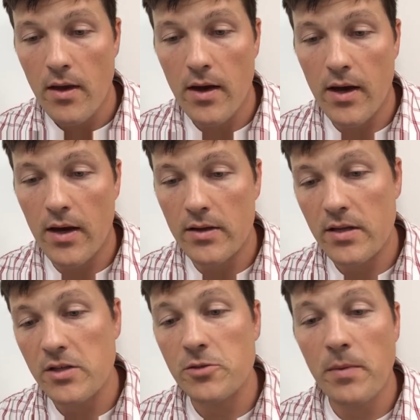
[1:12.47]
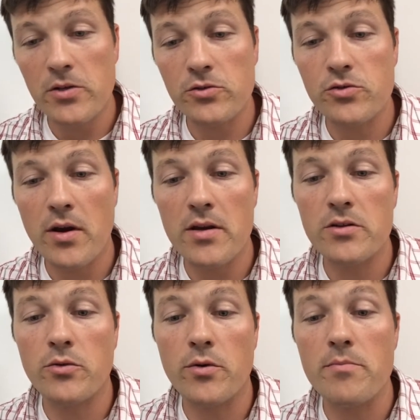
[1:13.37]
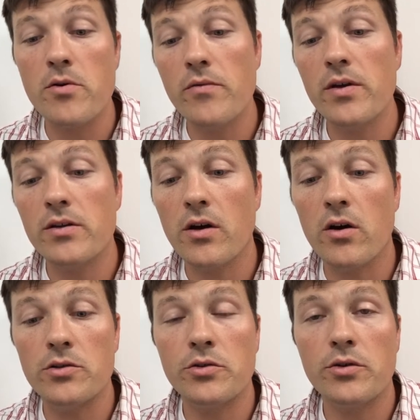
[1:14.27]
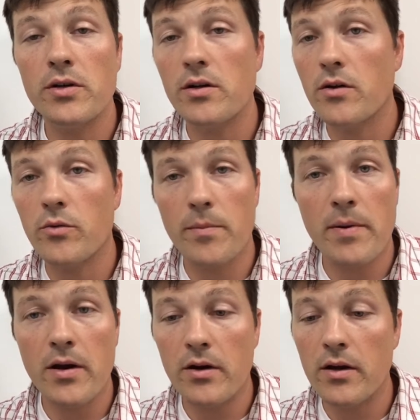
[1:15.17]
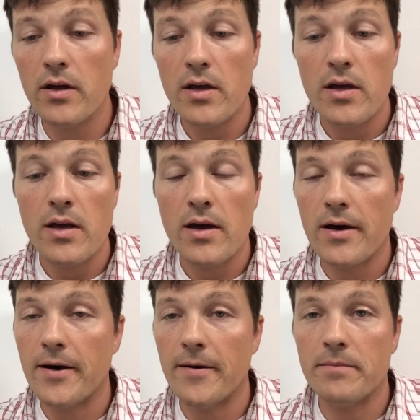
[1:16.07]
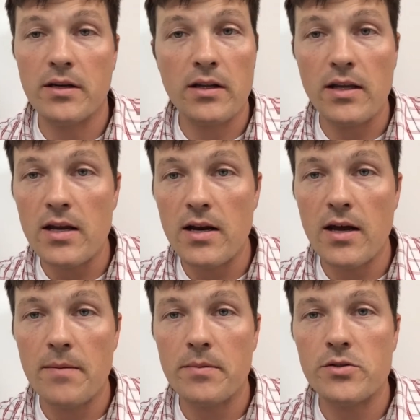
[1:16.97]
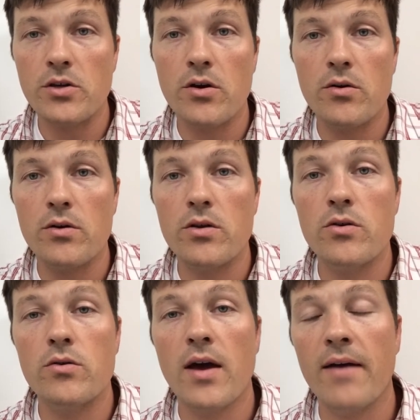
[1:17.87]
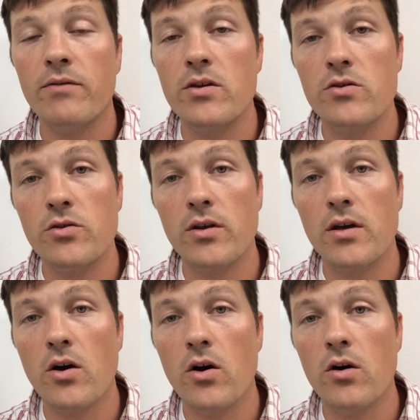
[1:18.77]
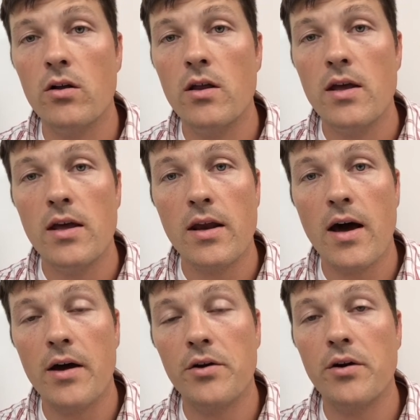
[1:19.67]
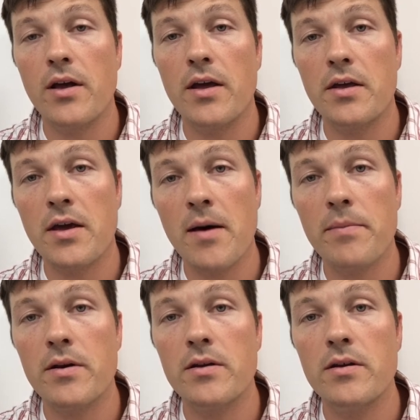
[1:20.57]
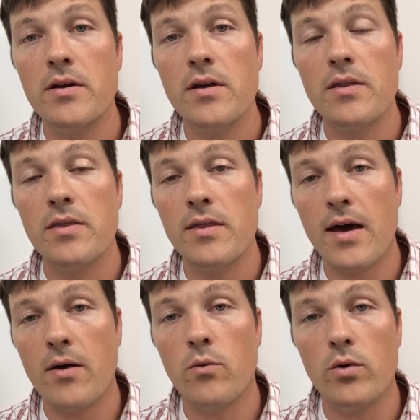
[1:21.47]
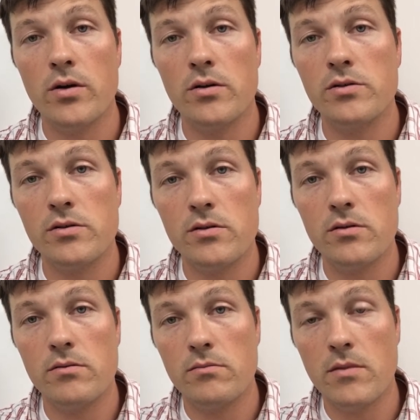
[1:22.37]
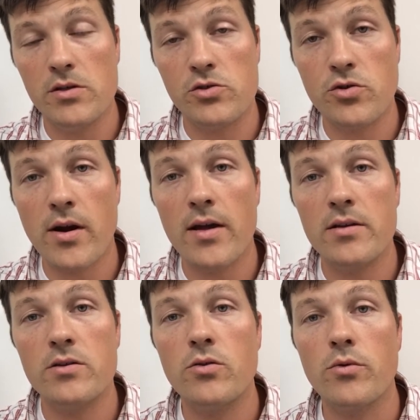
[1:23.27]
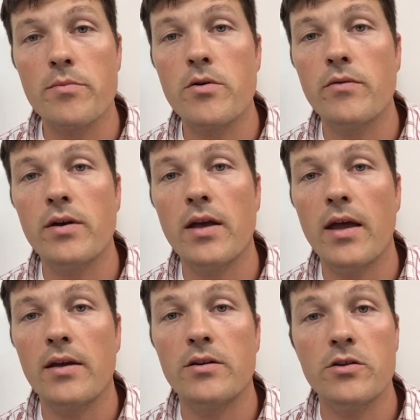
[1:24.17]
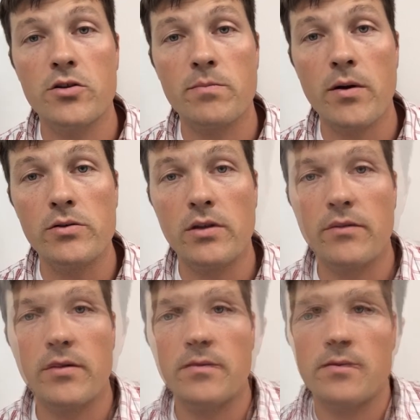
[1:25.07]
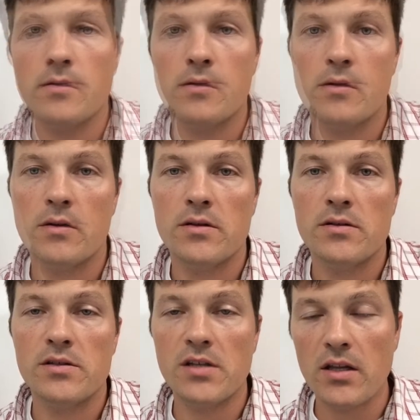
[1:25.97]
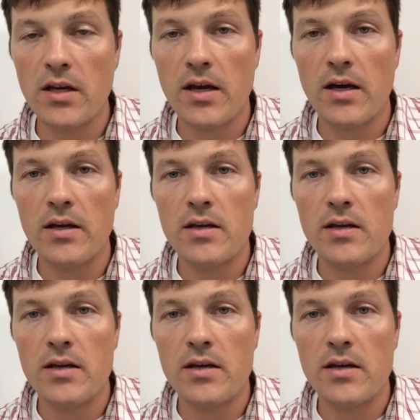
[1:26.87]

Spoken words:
it takes special training to remove it, to alter it, or repair it, to clean it up. So you have to usually call and hire a company that is trained to remove it and to dispose of it. Silica